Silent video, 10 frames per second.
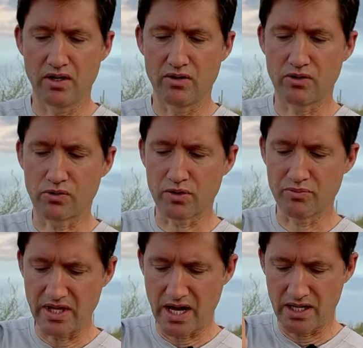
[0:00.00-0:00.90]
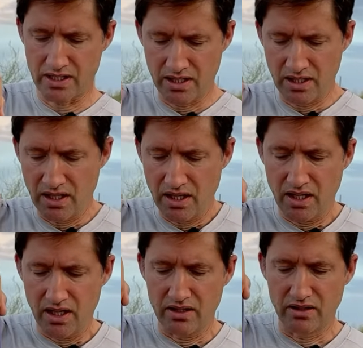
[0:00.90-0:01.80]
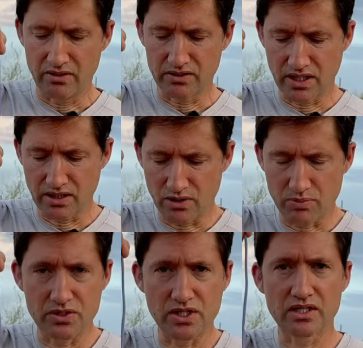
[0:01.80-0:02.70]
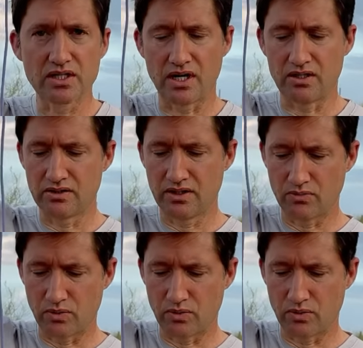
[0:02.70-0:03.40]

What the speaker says: They'll grip that, and then they'll take their projectile